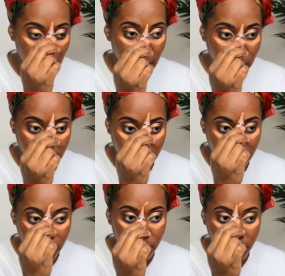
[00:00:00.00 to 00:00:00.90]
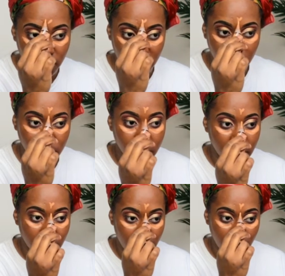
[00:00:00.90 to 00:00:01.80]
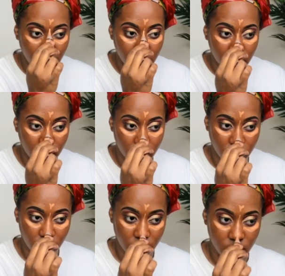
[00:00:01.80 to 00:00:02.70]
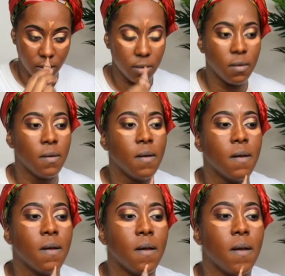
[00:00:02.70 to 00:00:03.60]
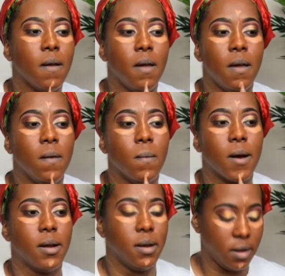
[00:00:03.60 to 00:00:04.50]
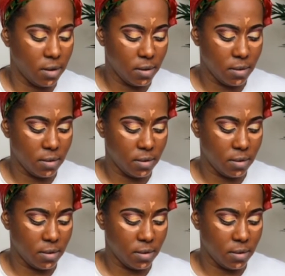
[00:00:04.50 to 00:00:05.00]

And we're just gonna put a little bit right there and right there.